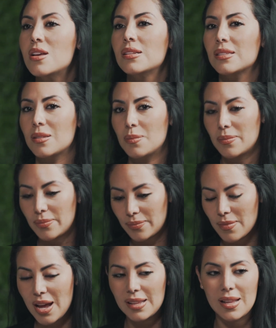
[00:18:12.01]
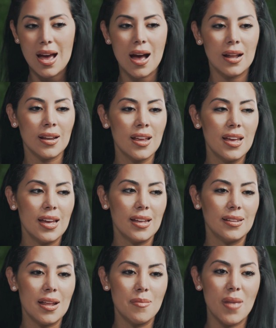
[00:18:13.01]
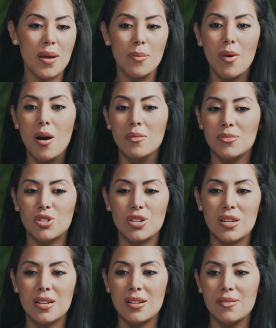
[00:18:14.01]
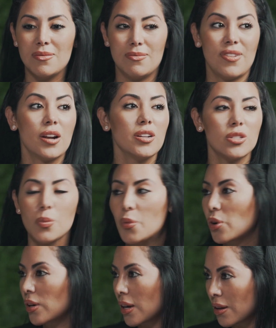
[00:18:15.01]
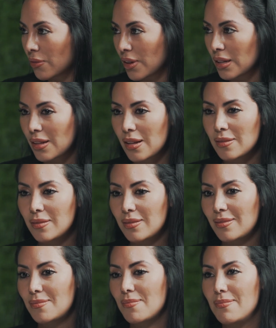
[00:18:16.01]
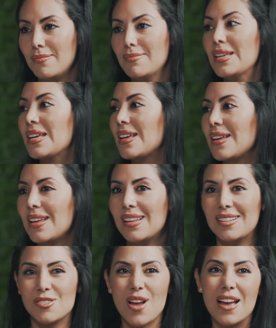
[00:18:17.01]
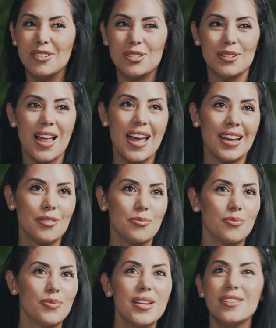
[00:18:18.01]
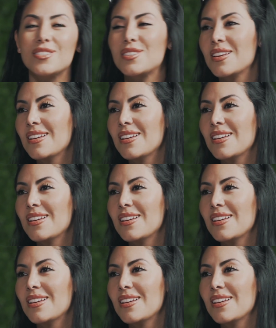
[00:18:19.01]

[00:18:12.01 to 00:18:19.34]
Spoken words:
So my dad, and then my mom, she very supportive, and then me trying to like reach